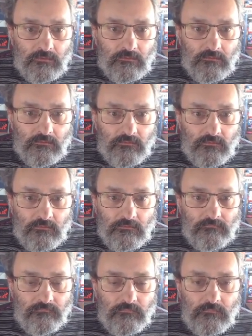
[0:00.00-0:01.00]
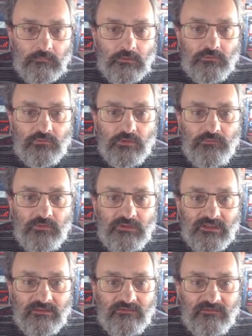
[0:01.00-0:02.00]
So not sure if you
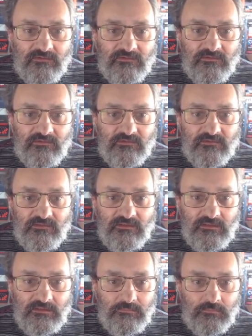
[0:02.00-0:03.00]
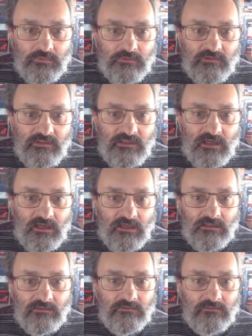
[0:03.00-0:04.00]
can see, but he
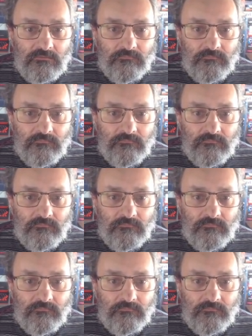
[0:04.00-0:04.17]
has